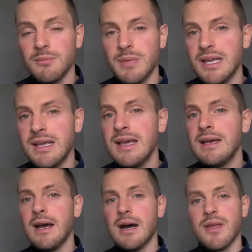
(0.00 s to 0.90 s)
to be,
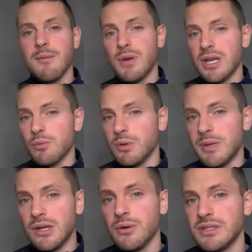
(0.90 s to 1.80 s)
that money
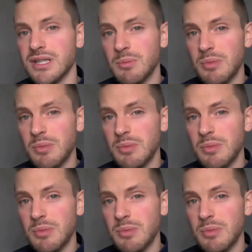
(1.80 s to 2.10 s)
would be going to